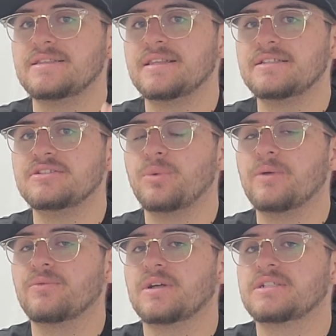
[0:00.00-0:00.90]
This is a way
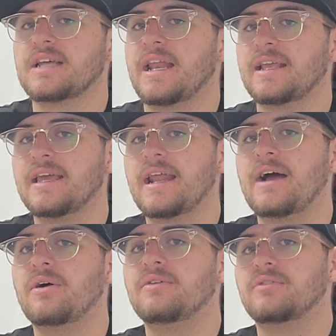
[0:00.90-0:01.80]
for us to kind of get
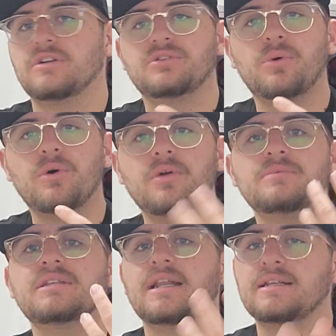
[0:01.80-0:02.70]
out of our
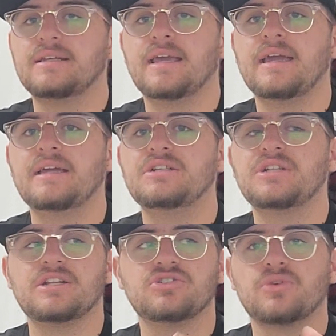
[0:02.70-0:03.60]
dorms, get
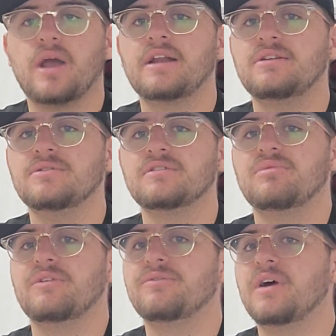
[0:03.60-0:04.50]
engaged, and try to do
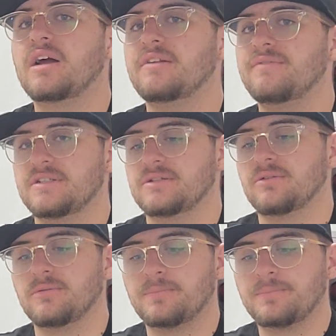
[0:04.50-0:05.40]
something fun and
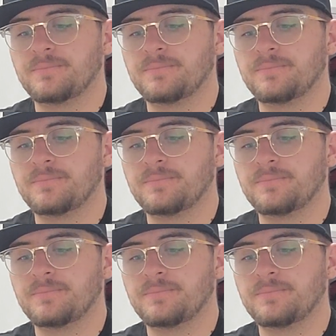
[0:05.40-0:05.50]
physical.